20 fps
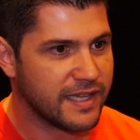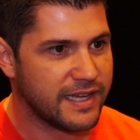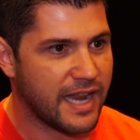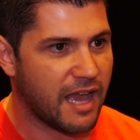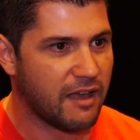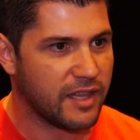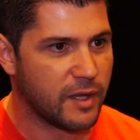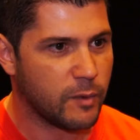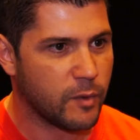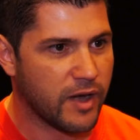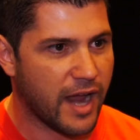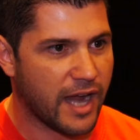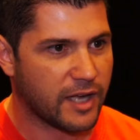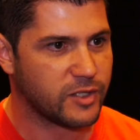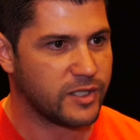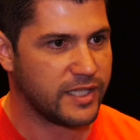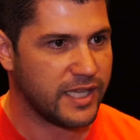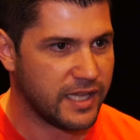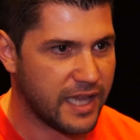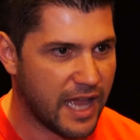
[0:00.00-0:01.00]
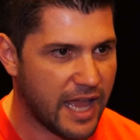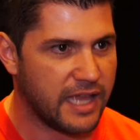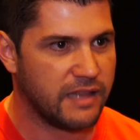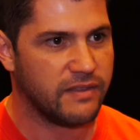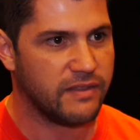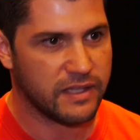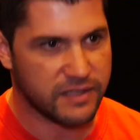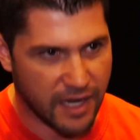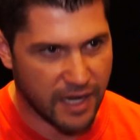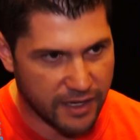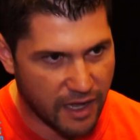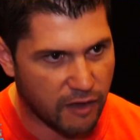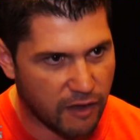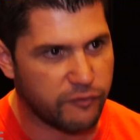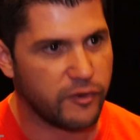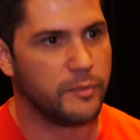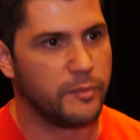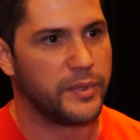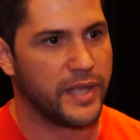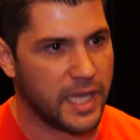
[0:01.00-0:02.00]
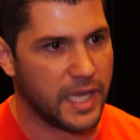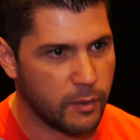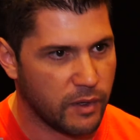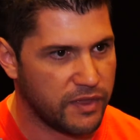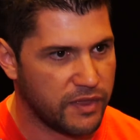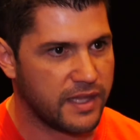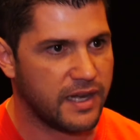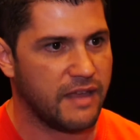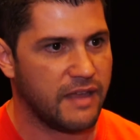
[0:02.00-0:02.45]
and now that we're actually in the tech alpha playing with it,